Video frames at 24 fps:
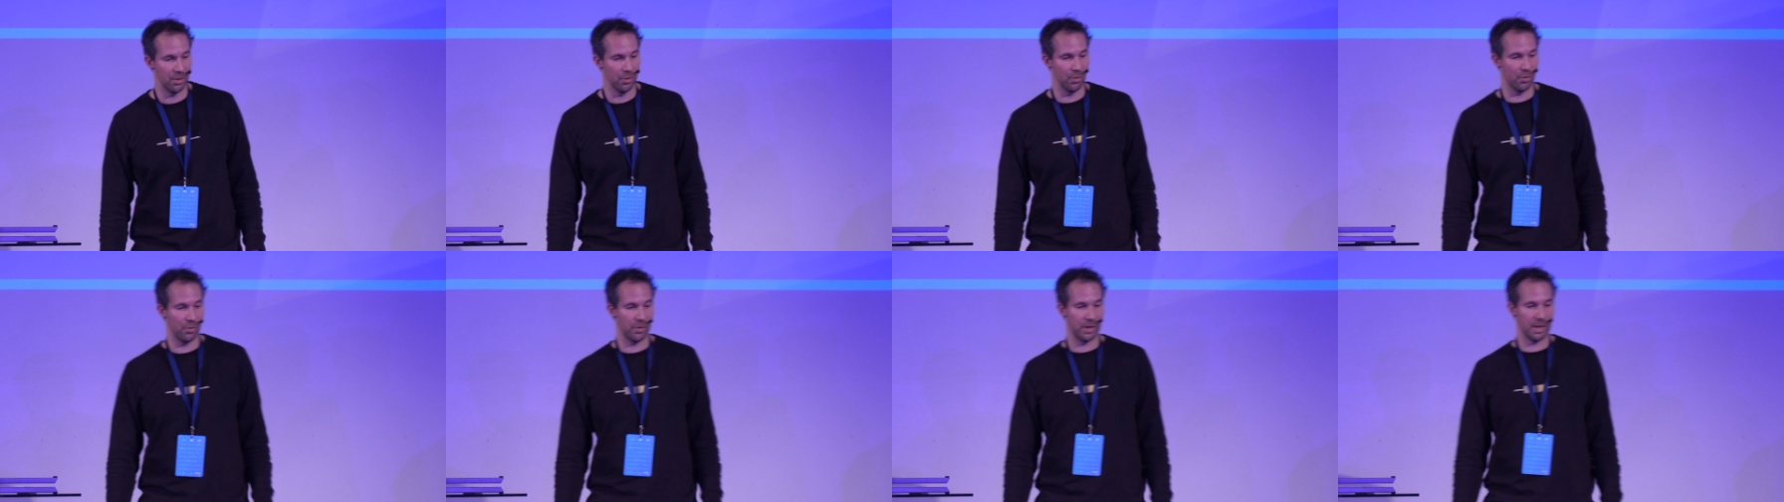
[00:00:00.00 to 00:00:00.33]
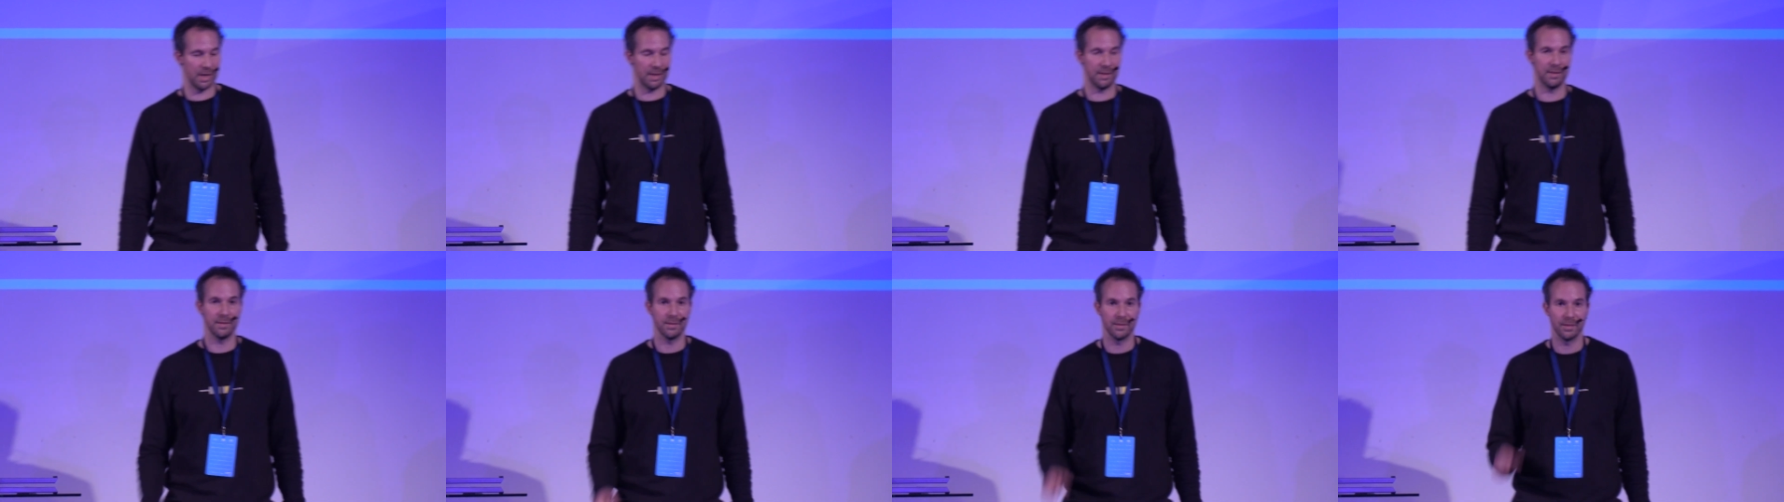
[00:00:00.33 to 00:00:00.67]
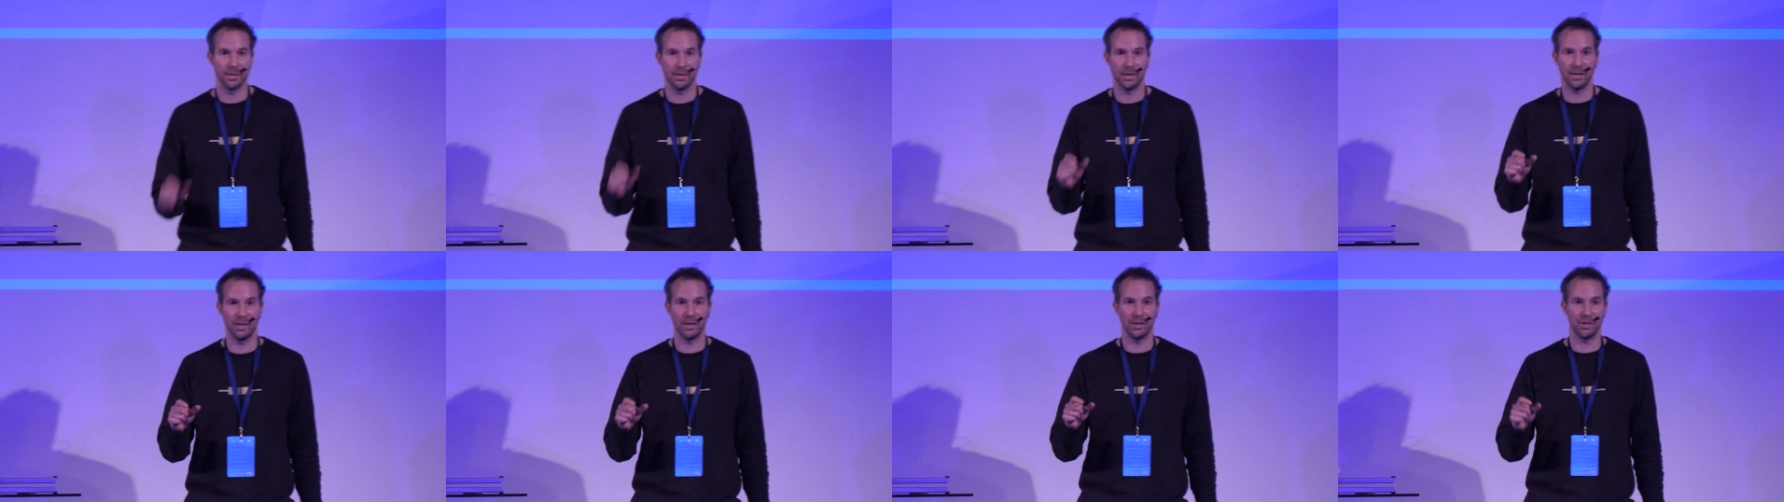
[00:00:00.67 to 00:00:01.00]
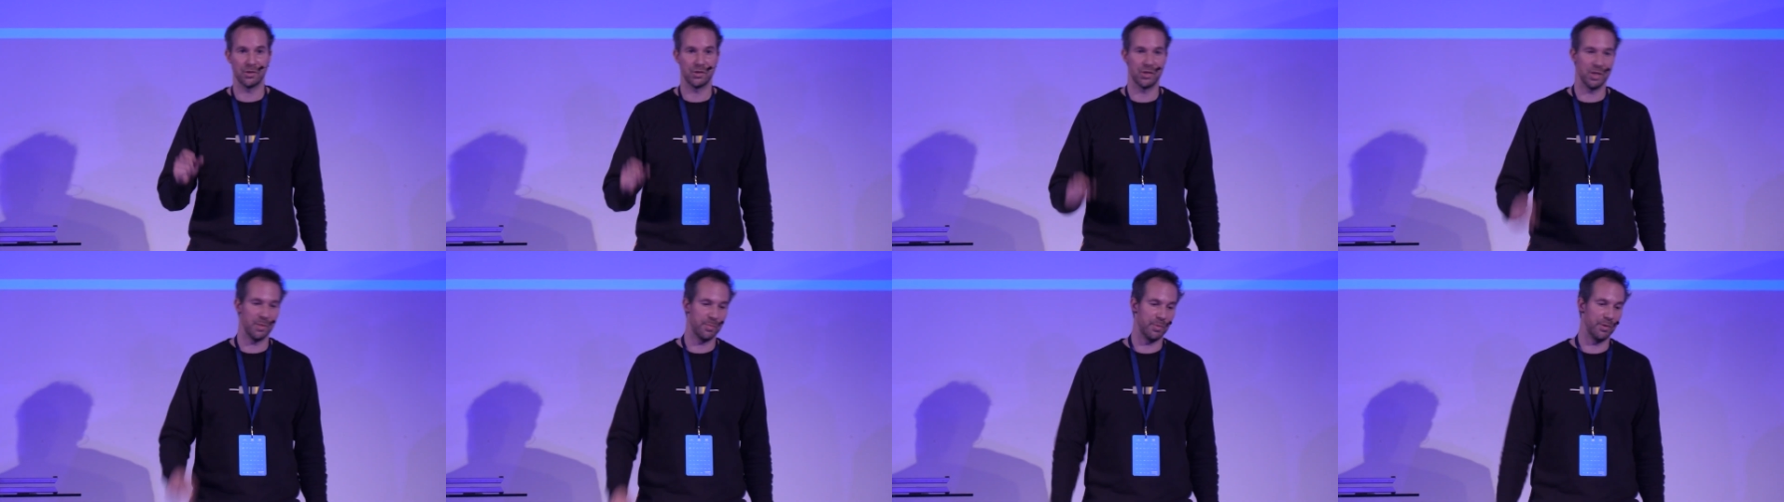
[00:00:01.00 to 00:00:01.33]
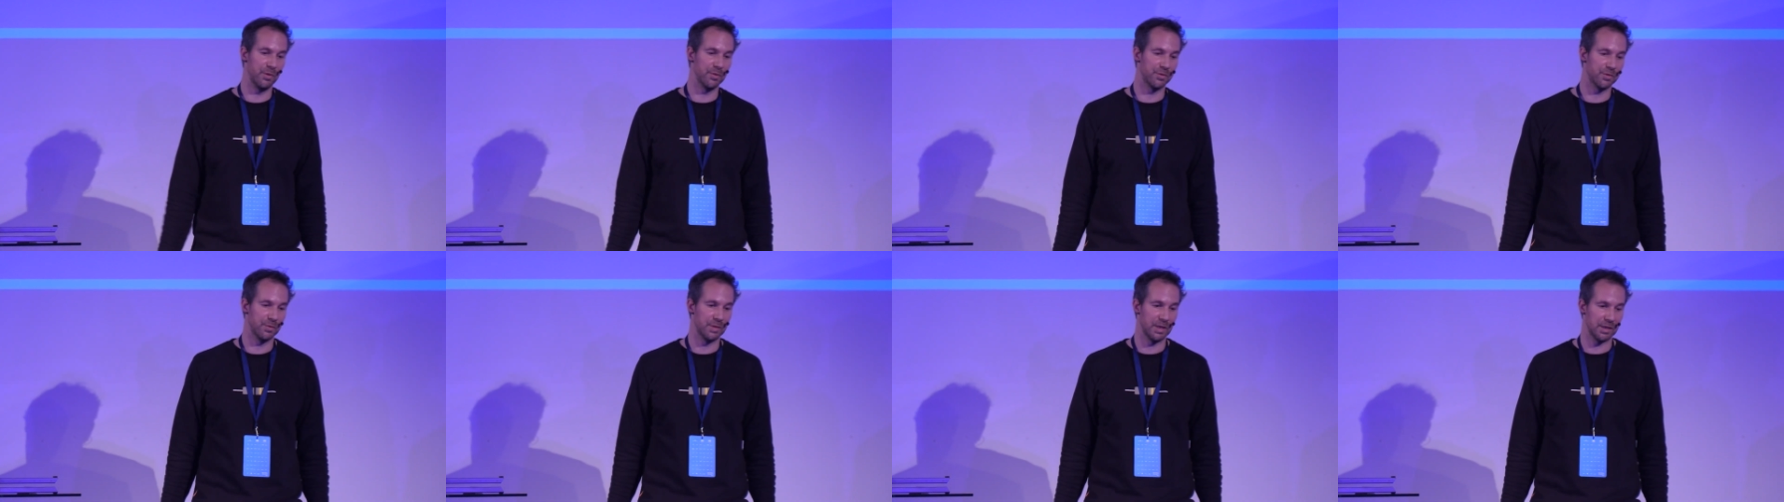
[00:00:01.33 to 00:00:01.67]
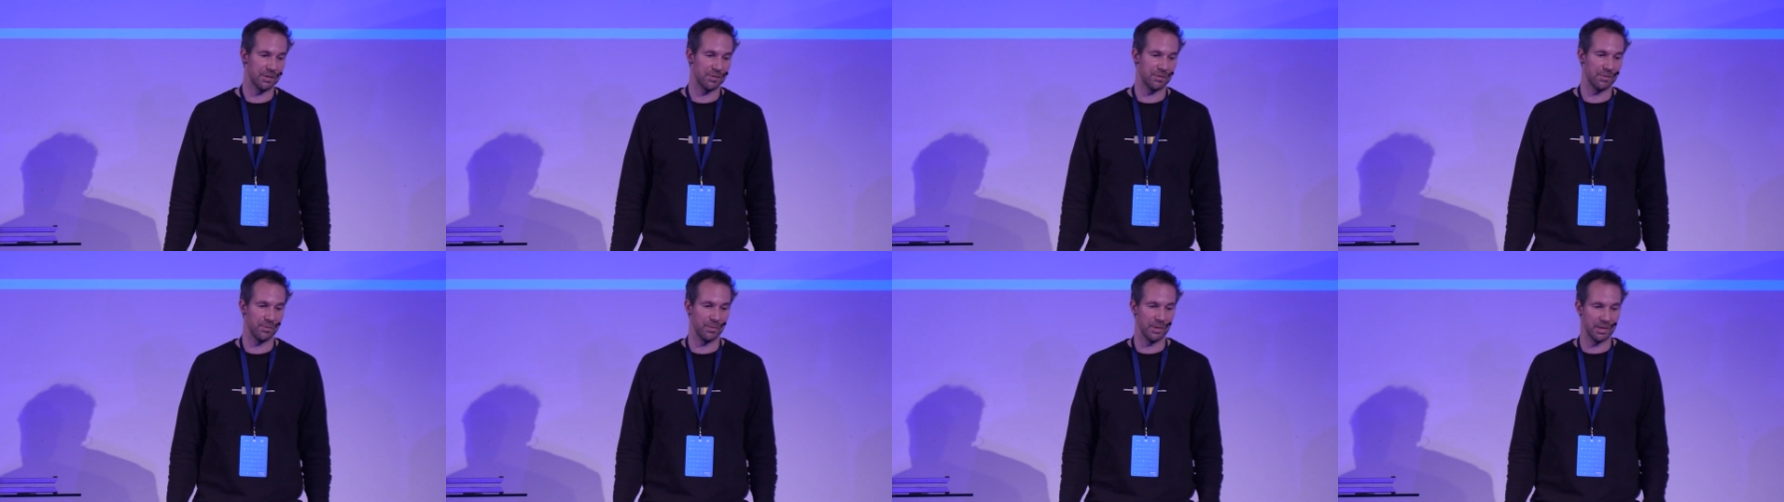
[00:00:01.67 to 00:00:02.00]
LoRa chip also
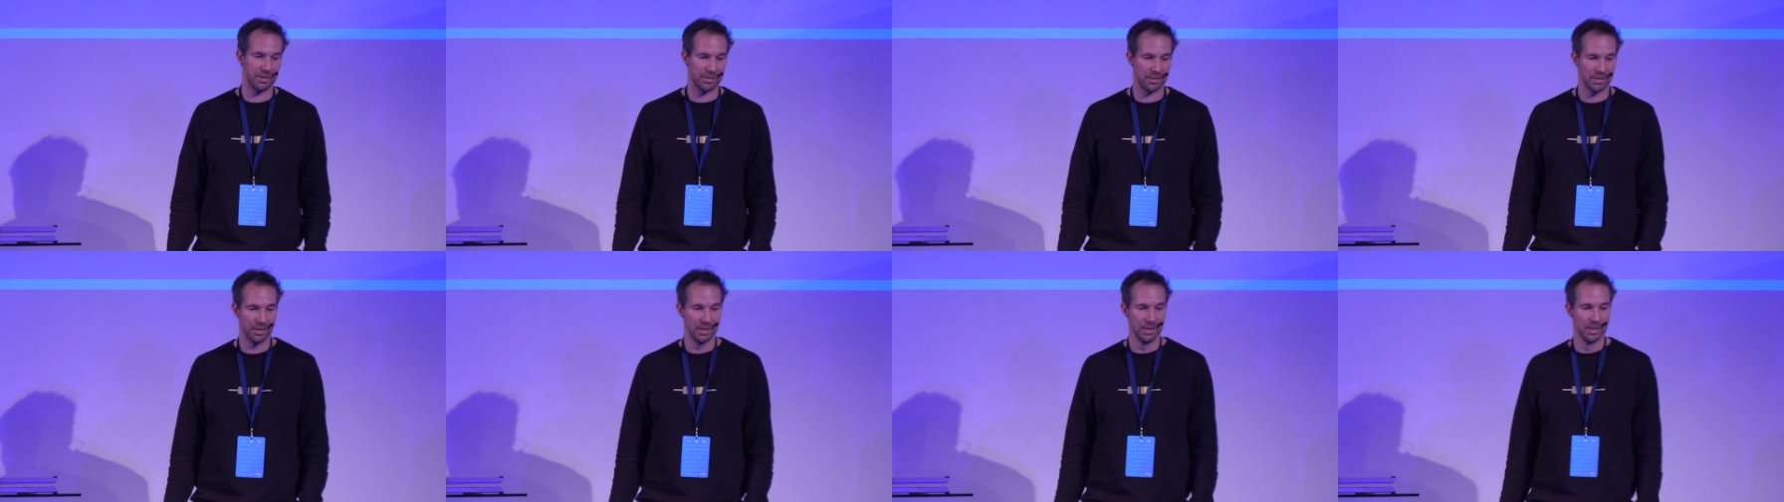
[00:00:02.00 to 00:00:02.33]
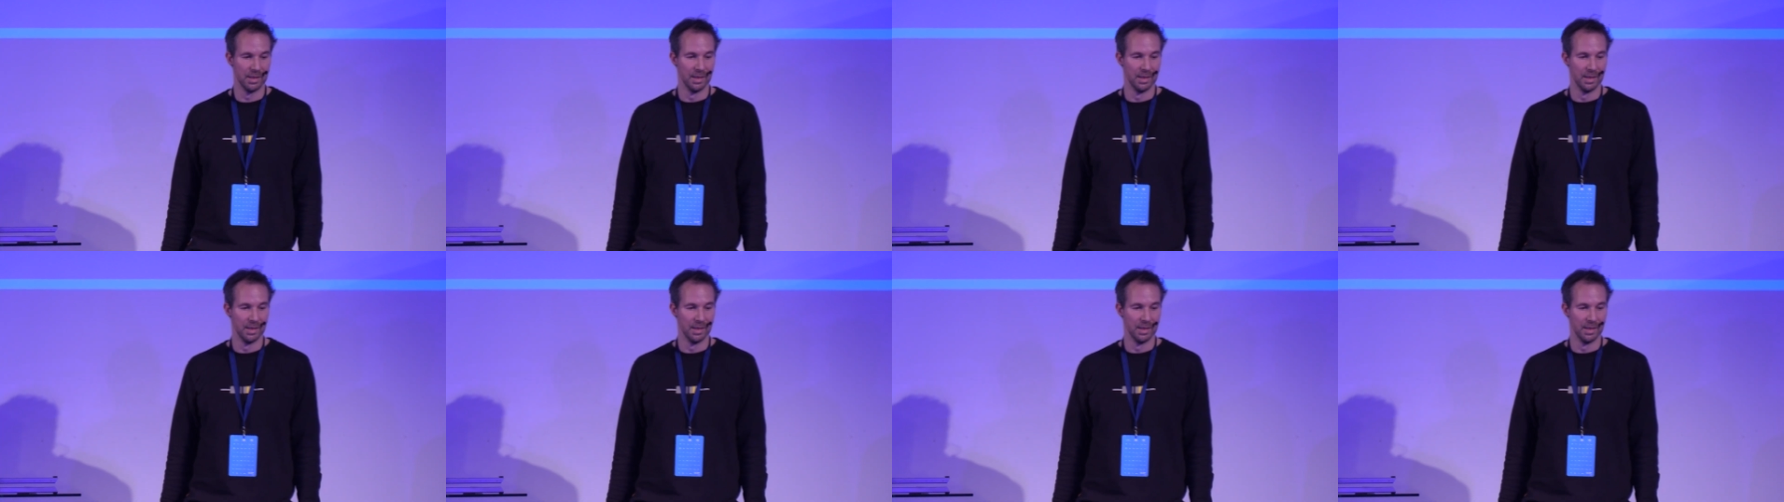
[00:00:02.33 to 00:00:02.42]
next to it.